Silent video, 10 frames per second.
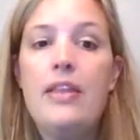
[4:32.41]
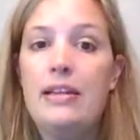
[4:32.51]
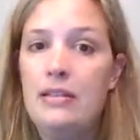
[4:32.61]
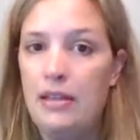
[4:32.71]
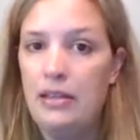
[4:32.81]

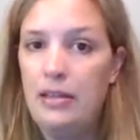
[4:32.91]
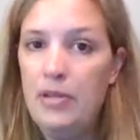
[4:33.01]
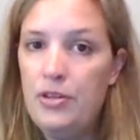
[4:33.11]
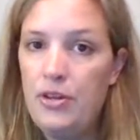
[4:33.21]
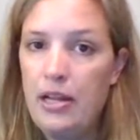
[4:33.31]
They sent
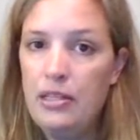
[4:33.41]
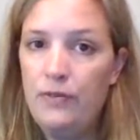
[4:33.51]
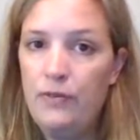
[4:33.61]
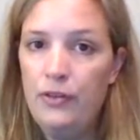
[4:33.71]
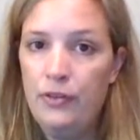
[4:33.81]
them the dress
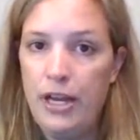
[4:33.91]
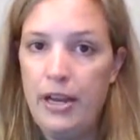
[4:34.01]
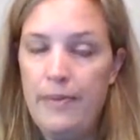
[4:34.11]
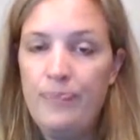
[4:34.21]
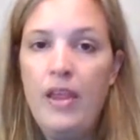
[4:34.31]
for
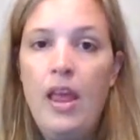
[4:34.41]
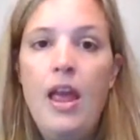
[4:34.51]
free.